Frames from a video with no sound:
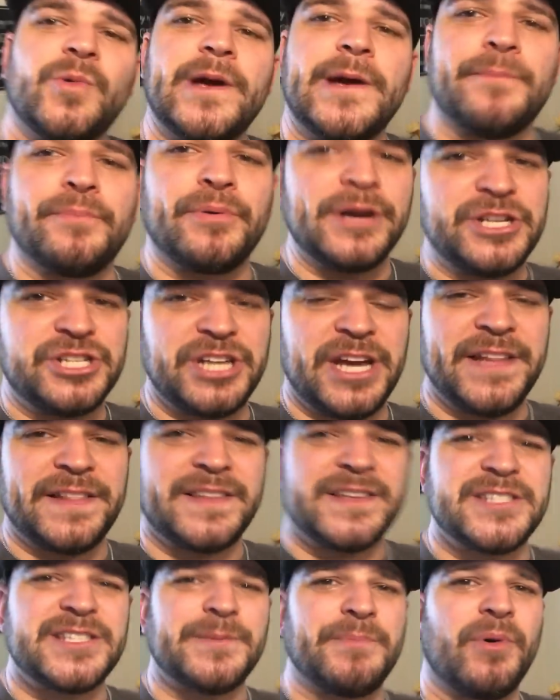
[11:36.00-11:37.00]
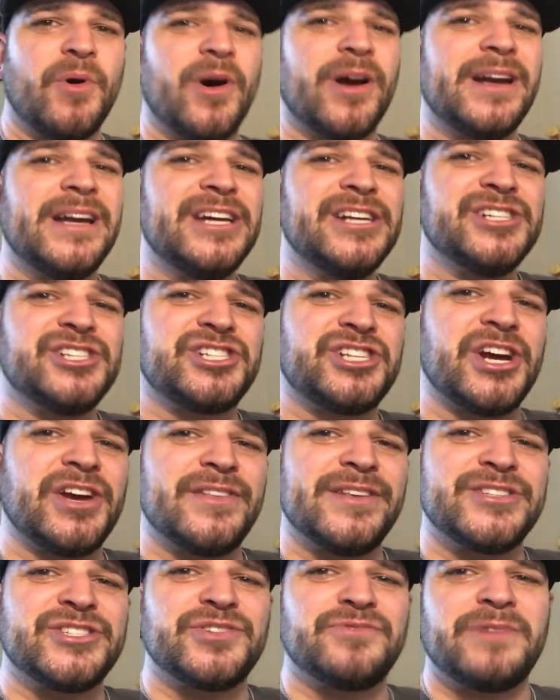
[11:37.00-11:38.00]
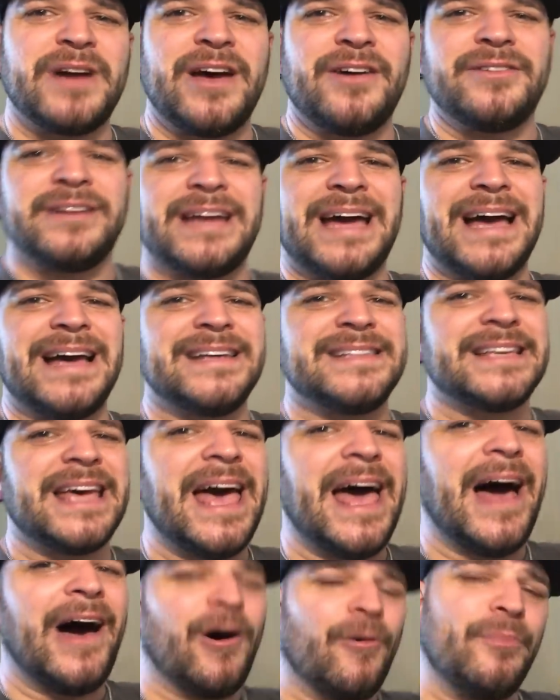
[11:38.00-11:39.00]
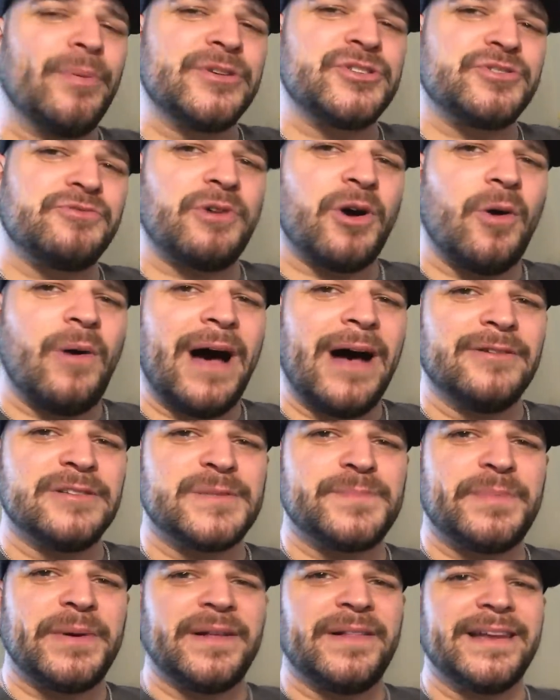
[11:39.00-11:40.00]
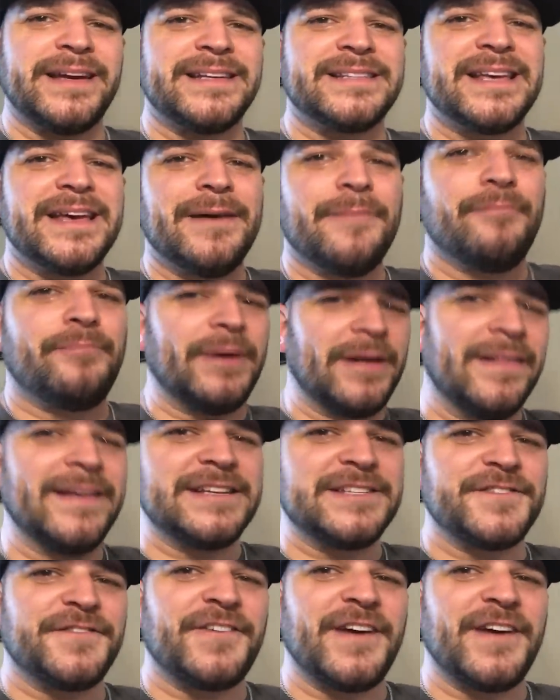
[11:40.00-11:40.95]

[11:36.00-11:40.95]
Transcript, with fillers: We appreciate this support. Share this around, guys. Help us grow House Billings. Billings